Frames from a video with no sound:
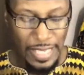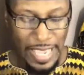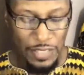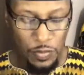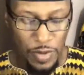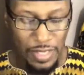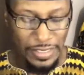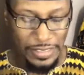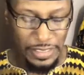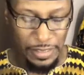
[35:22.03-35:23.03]
as
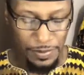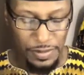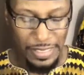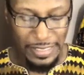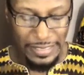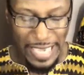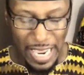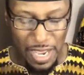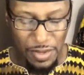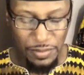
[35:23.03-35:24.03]
whaling ships, and the
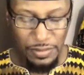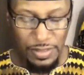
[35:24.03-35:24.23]
town